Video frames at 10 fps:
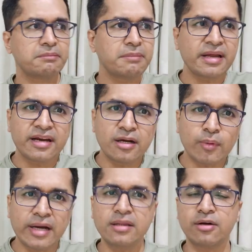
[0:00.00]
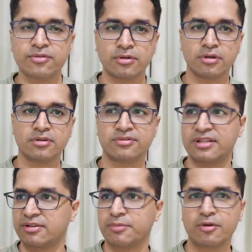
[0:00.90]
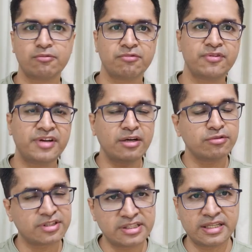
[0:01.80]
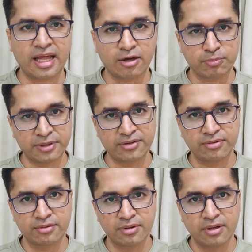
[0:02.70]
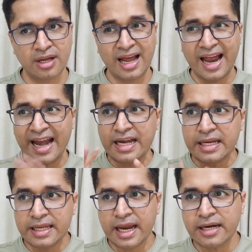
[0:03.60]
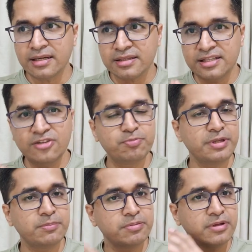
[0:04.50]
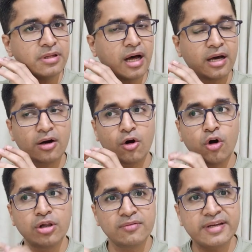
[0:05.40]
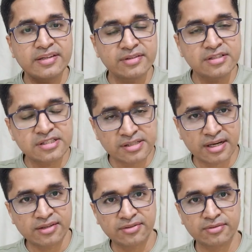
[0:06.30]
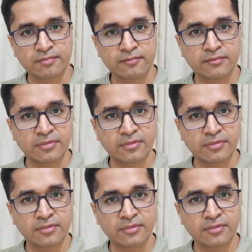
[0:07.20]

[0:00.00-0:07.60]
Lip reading: Make it $20,000. That's about 15 to 16 lakh rupees. And yet these people are always in stress.